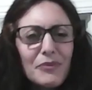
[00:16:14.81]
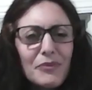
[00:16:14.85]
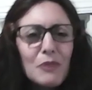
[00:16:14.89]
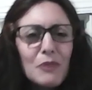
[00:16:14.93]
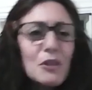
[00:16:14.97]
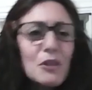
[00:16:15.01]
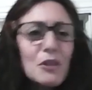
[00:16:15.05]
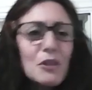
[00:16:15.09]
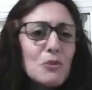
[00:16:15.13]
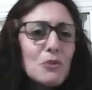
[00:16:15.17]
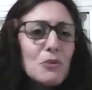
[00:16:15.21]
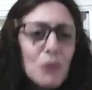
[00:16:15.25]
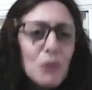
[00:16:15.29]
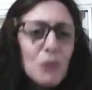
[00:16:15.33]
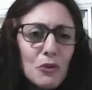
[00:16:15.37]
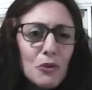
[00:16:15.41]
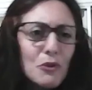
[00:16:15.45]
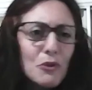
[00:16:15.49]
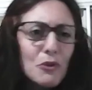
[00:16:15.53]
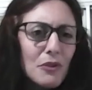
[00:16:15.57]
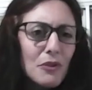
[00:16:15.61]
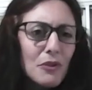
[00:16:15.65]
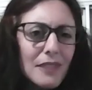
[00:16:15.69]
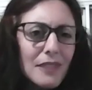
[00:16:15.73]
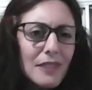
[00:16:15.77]
which will
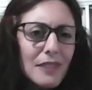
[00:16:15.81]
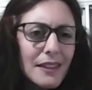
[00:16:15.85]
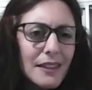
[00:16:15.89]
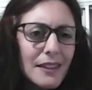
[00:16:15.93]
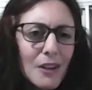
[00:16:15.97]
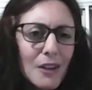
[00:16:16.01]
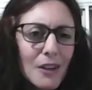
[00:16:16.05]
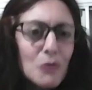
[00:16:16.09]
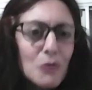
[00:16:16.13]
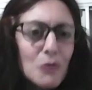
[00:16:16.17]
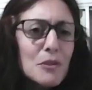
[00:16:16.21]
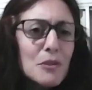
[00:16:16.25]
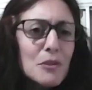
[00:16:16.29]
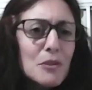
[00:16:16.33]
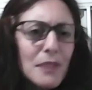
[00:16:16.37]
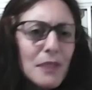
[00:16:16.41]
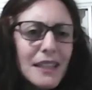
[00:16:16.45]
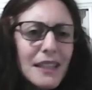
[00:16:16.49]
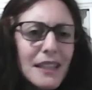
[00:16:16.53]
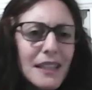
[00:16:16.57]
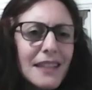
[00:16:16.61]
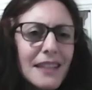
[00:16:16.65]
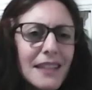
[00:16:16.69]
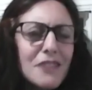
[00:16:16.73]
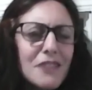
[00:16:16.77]

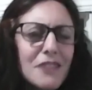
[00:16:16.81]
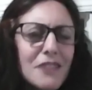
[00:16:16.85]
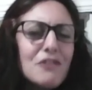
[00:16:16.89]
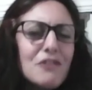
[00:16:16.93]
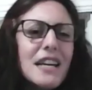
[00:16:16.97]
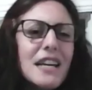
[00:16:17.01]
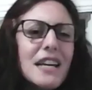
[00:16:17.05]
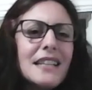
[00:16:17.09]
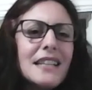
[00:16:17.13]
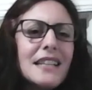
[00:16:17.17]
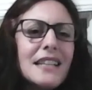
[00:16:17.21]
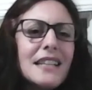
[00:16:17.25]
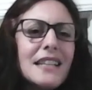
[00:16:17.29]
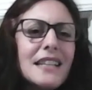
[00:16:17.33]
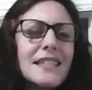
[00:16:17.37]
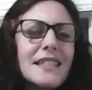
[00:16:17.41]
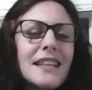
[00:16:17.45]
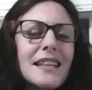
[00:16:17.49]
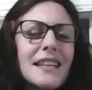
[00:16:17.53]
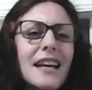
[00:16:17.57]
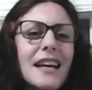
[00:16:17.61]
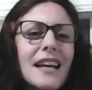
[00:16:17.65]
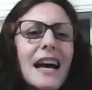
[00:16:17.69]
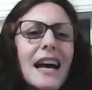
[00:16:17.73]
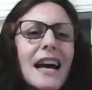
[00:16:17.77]
ultimately create
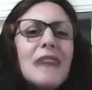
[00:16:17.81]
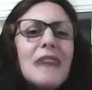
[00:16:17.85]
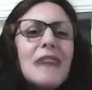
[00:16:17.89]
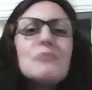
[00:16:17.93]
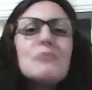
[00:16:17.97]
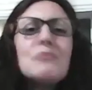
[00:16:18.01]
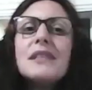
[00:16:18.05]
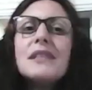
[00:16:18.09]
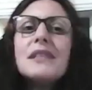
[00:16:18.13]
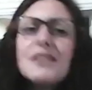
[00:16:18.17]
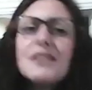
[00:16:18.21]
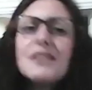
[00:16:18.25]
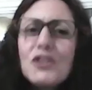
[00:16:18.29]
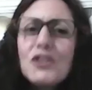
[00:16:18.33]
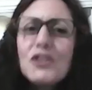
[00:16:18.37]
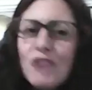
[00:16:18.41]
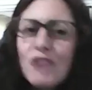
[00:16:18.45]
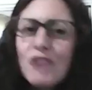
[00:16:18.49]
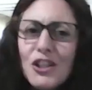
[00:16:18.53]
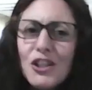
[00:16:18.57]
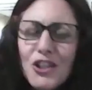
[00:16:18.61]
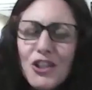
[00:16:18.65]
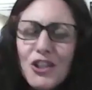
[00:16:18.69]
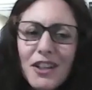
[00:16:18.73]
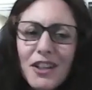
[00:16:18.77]
and be the
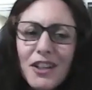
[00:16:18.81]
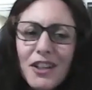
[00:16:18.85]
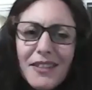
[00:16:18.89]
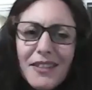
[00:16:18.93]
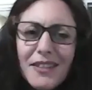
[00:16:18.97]
structure